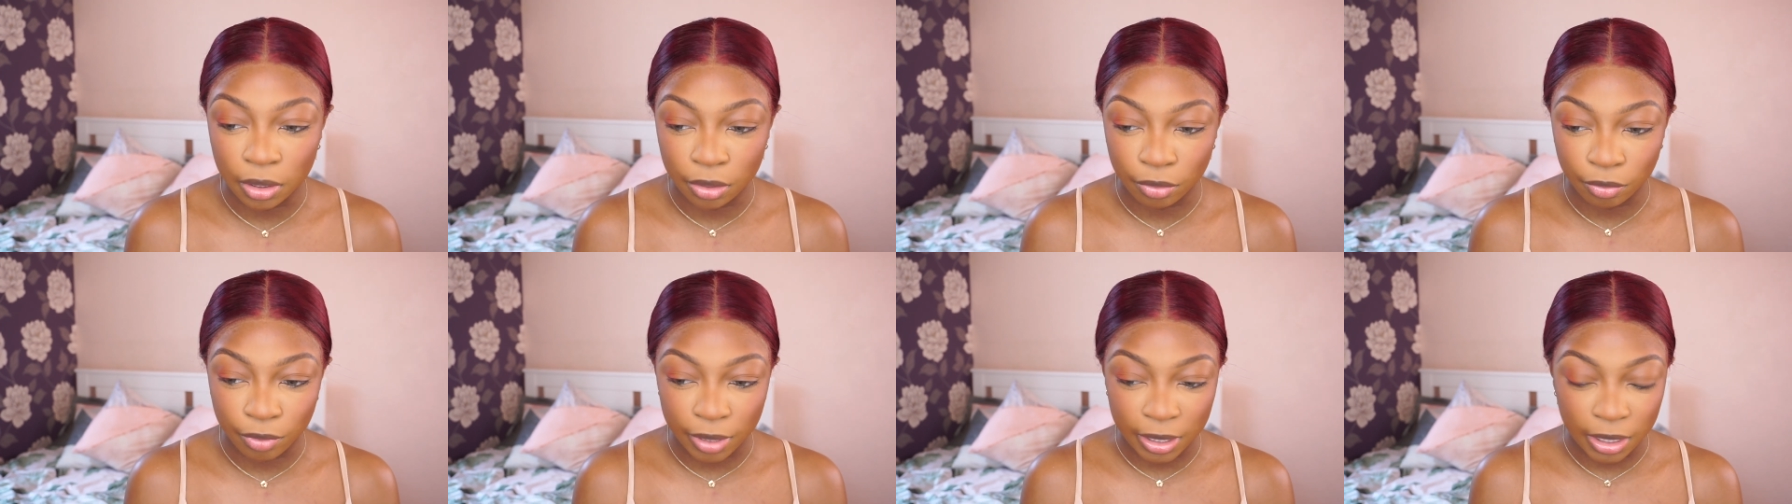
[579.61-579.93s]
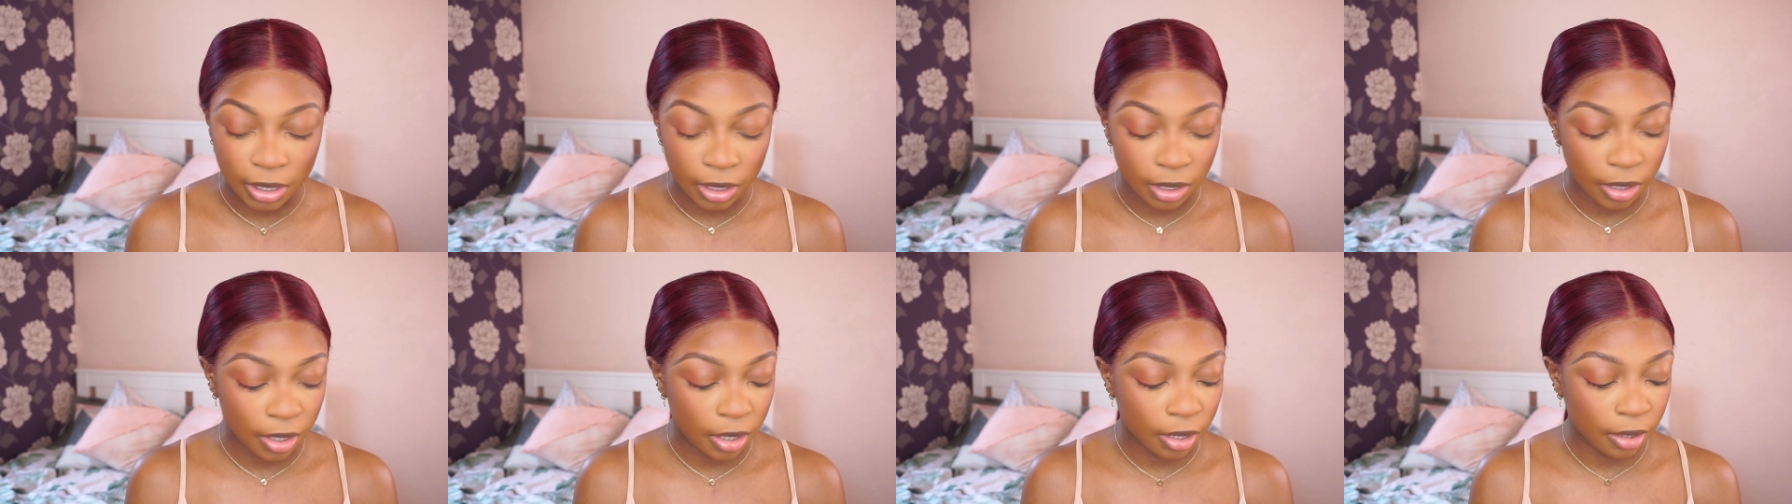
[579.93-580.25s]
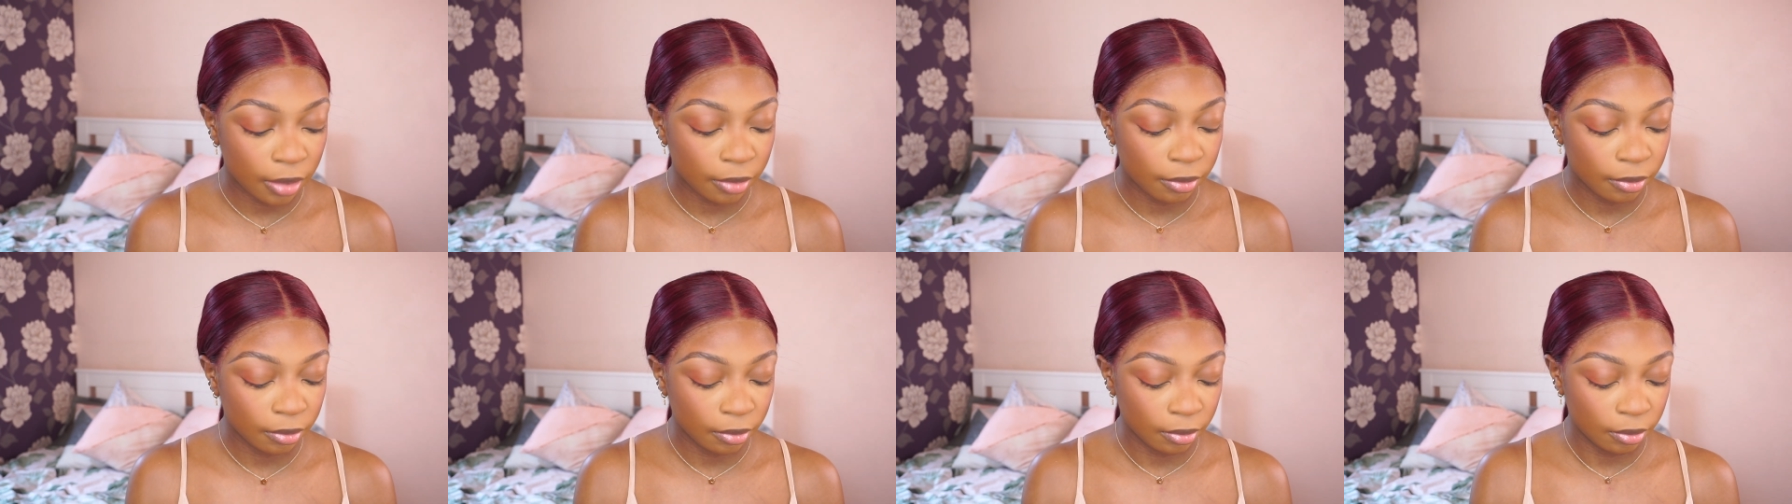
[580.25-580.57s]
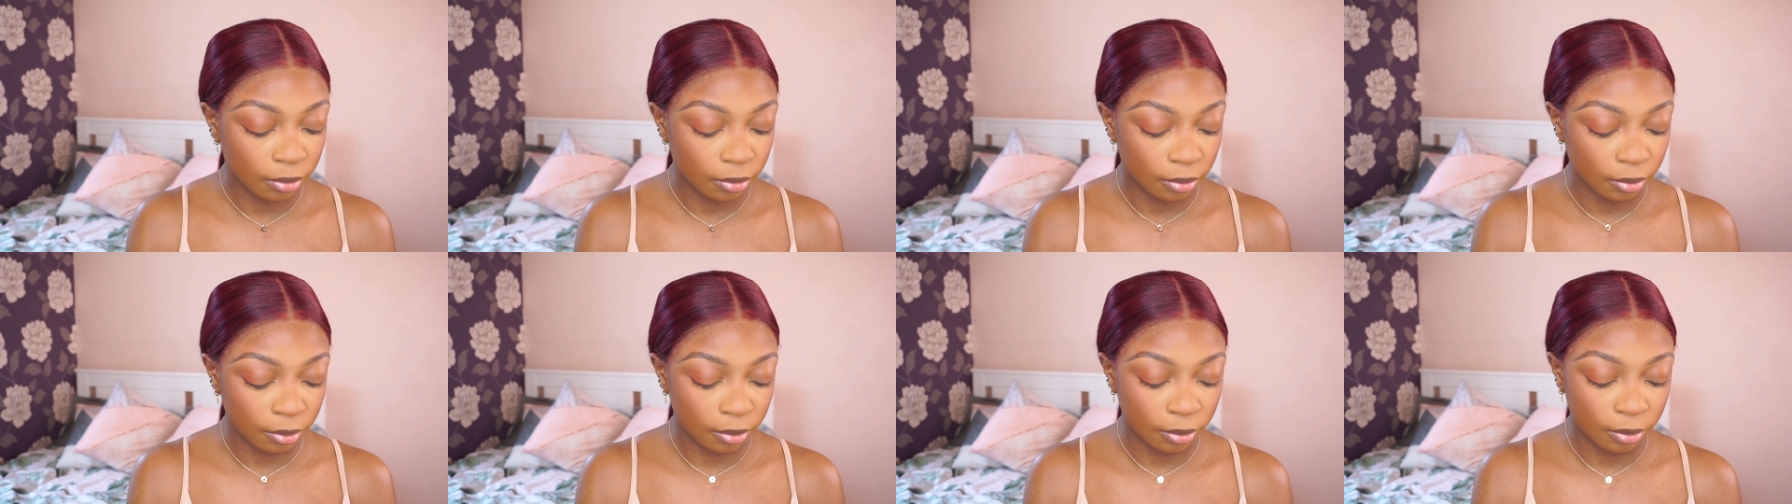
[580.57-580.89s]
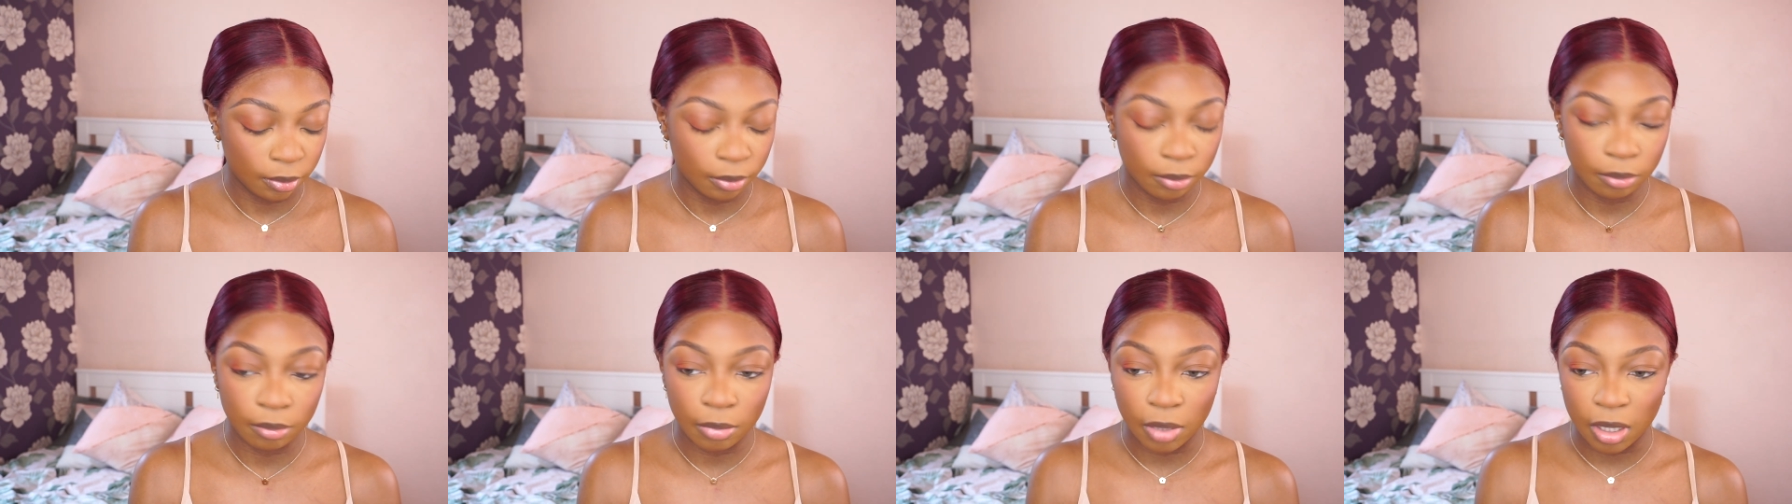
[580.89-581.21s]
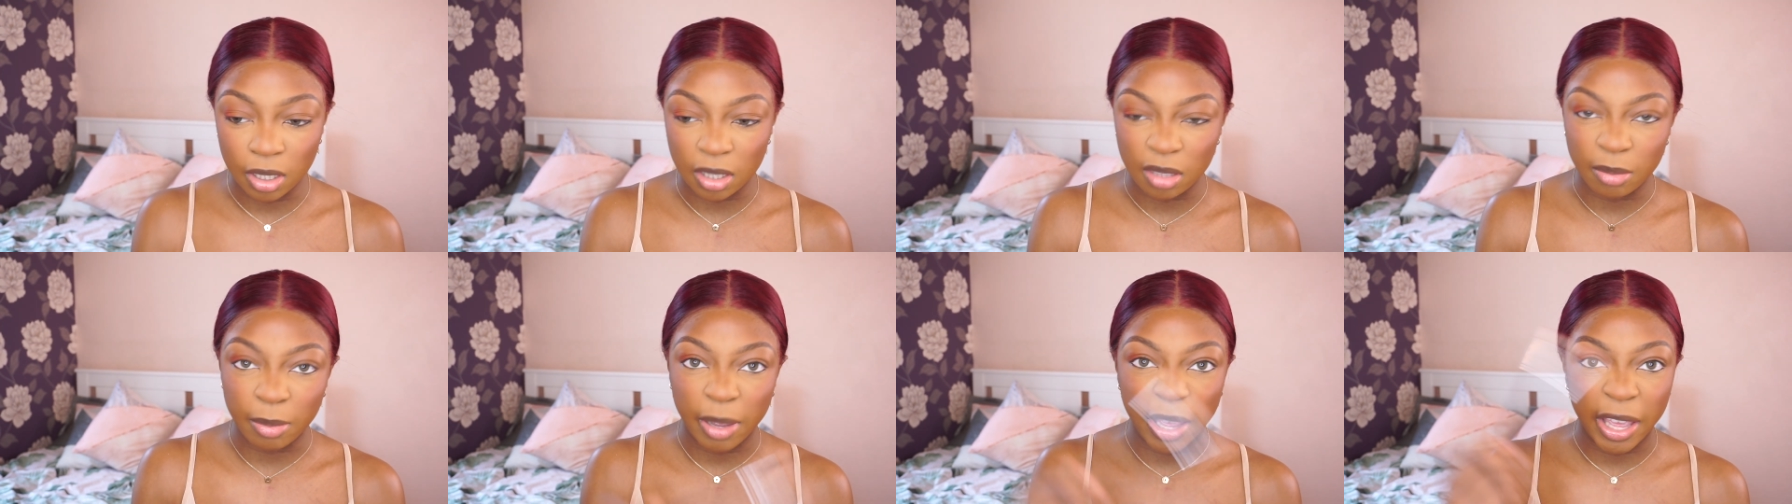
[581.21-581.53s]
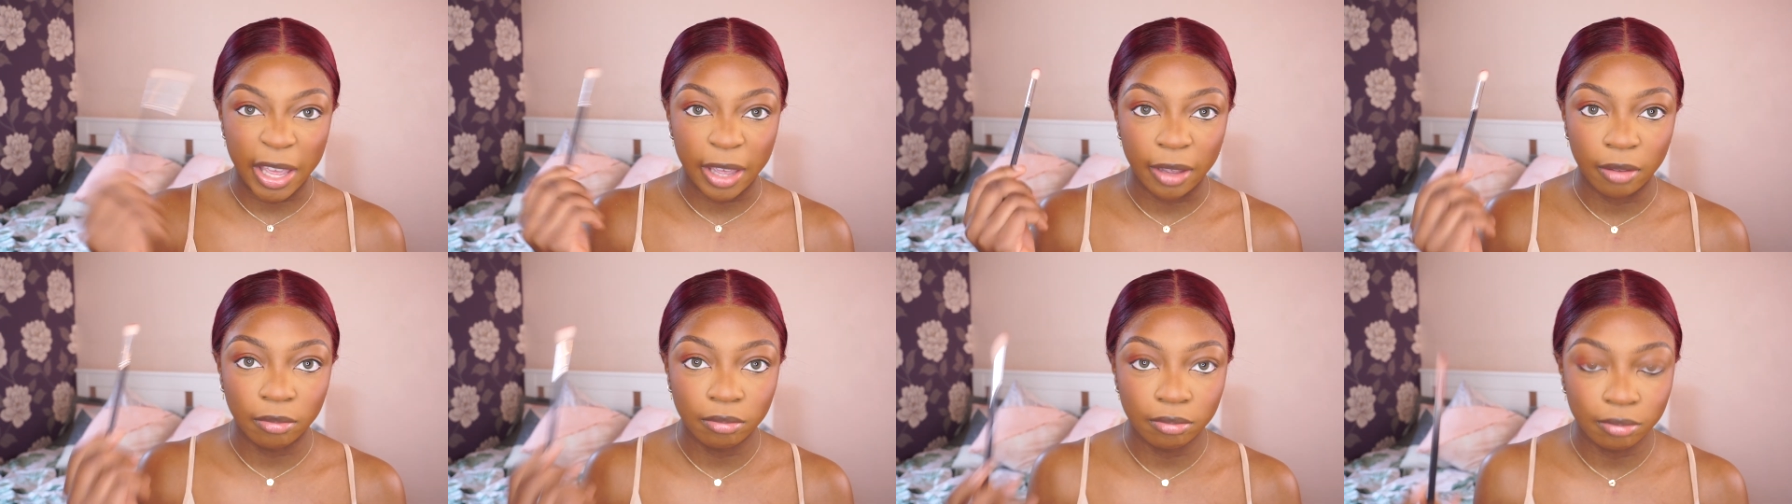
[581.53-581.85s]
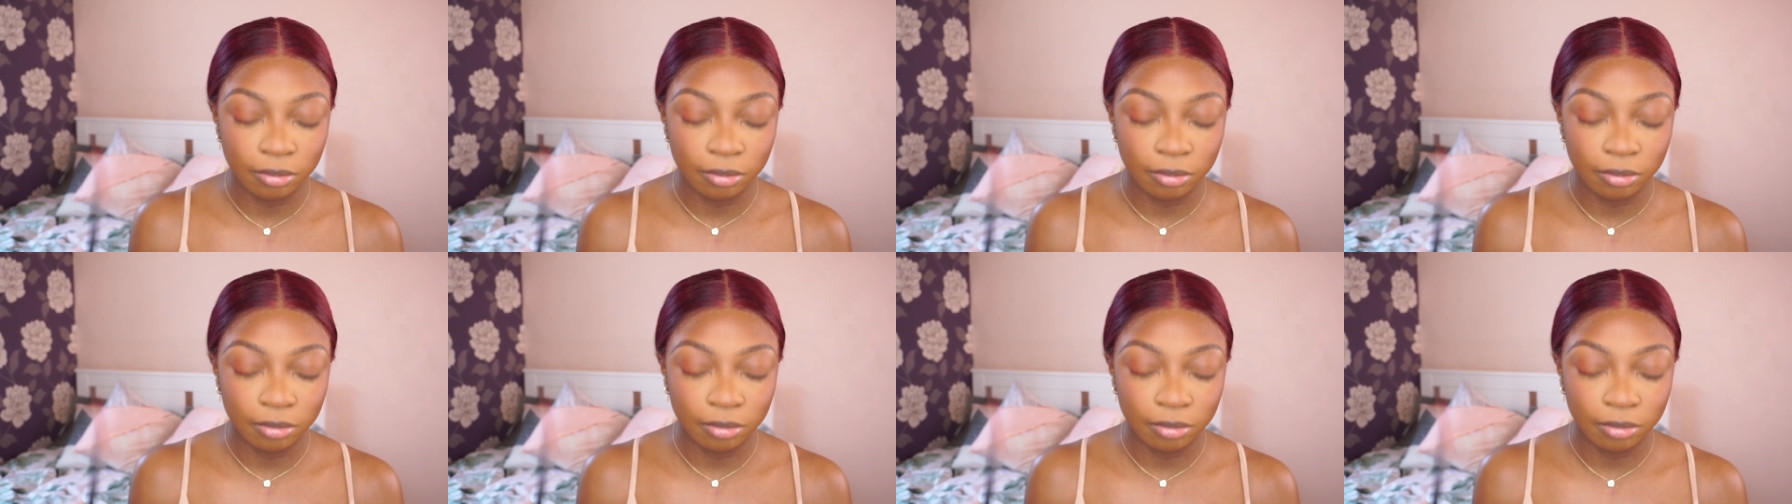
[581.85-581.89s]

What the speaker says: red in there because of my hair.